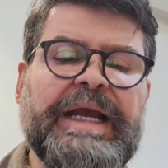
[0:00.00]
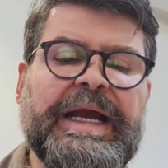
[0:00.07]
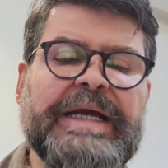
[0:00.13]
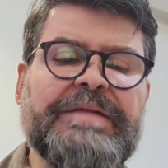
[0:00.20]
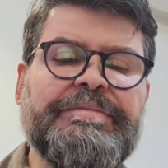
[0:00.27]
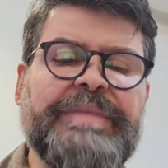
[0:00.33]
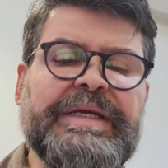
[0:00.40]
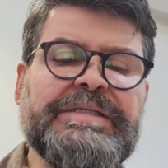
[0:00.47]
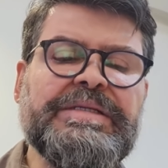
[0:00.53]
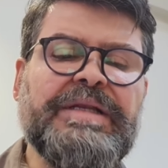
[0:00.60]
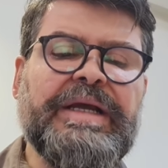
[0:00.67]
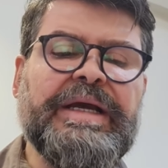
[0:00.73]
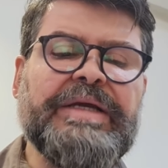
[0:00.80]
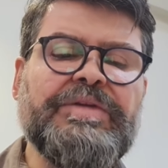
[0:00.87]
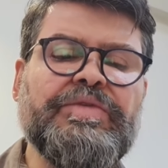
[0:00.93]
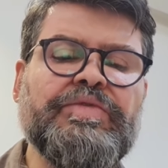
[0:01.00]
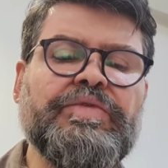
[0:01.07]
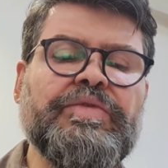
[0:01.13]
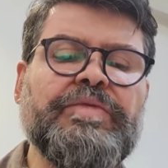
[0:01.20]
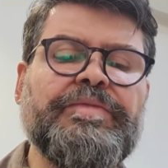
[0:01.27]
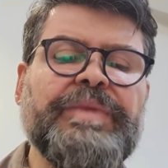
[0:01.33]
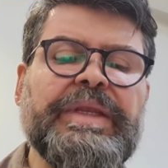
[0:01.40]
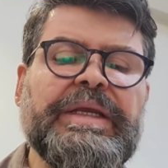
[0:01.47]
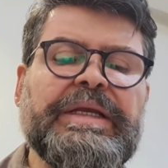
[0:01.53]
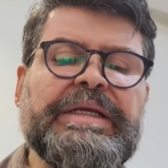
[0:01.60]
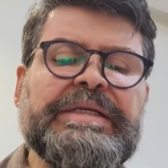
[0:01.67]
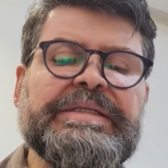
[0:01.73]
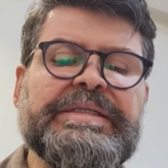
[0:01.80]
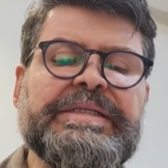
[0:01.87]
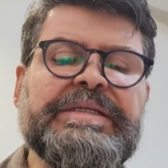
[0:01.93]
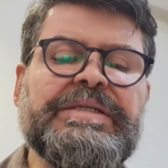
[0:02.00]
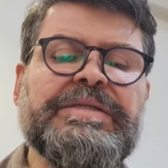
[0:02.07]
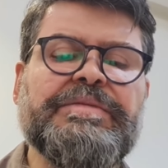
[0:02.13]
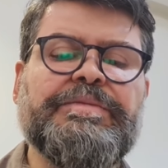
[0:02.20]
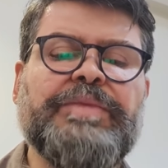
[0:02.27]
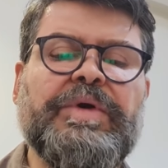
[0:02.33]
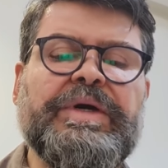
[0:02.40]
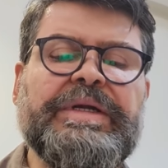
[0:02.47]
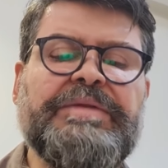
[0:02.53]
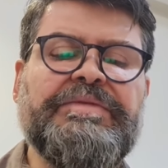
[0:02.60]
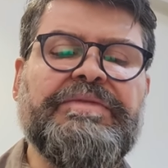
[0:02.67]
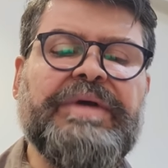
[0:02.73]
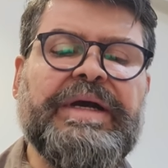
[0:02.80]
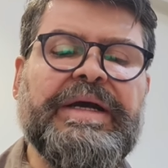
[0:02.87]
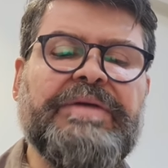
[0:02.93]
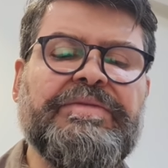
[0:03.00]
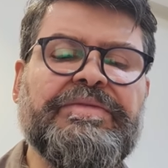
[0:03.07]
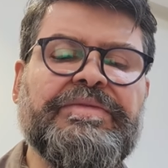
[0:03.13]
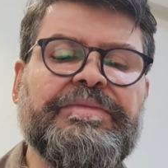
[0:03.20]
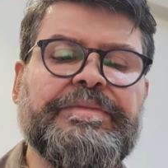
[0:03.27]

at baseline to 6.5